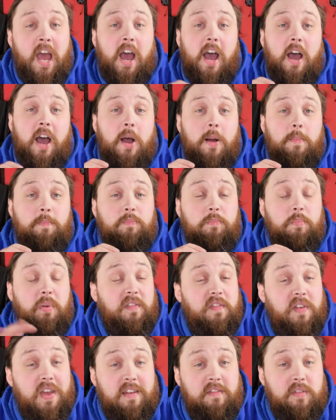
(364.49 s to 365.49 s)

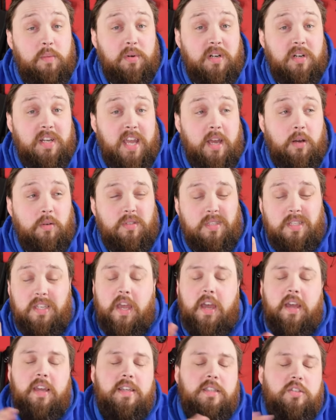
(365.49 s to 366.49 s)
But for everybody else,
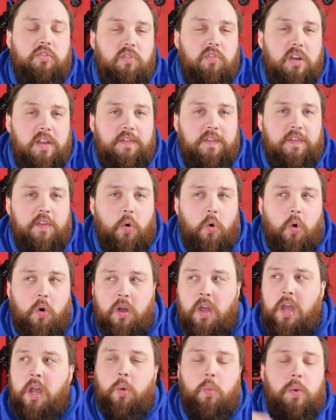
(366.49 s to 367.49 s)
yeah, it's great for
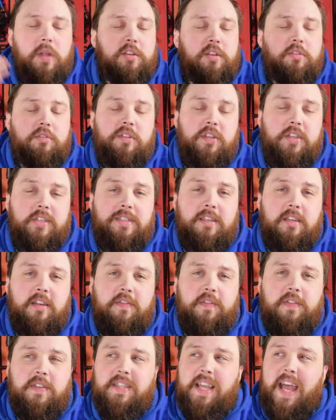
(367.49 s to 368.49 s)
when you're on the
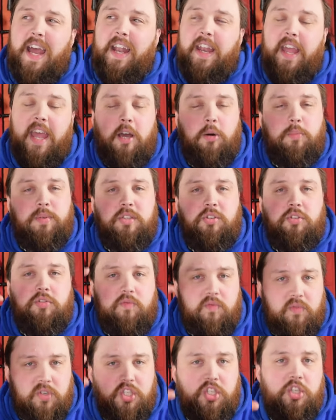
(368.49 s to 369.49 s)
surface, and it helps
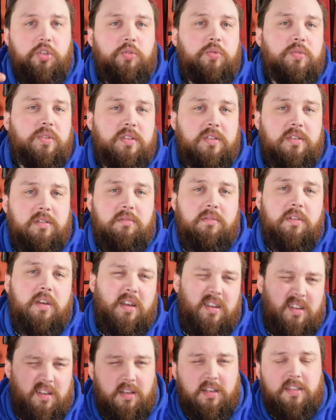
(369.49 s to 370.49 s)
to reduce
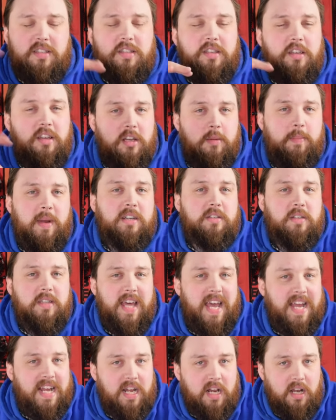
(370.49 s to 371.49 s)
a certain amount of
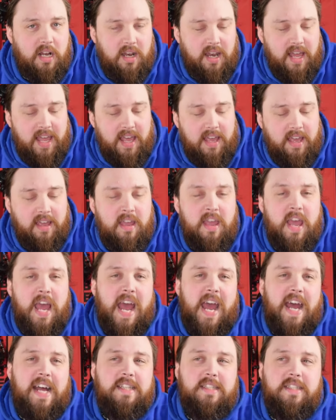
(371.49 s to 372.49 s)
that glare,
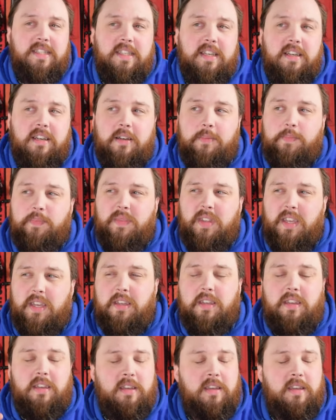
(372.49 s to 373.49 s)
and
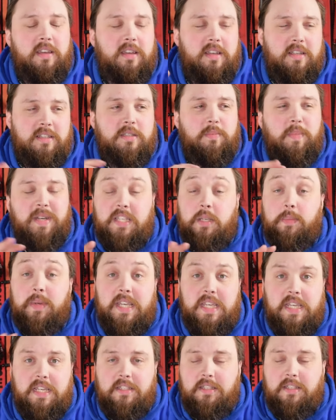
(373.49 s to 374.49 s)
it just makes it a
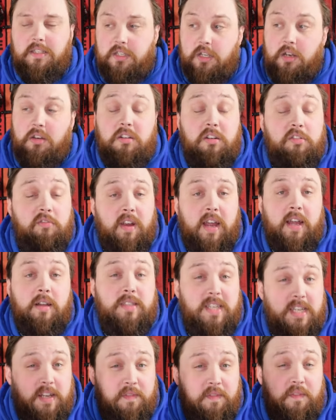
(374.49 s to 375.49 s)
bit easier to look
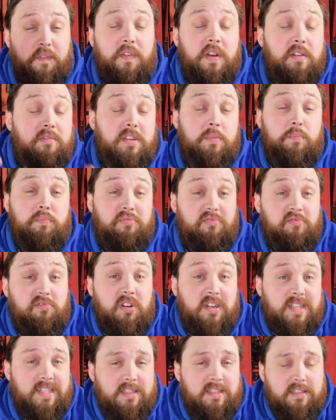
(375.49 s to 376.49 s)
around in very
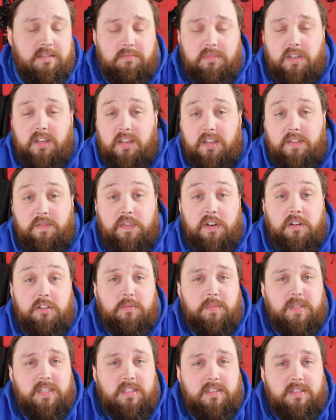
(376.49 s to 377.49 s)
bright
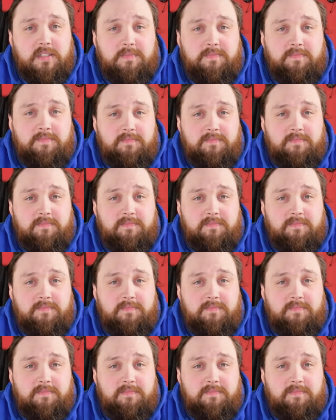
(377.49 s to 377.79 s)
environments.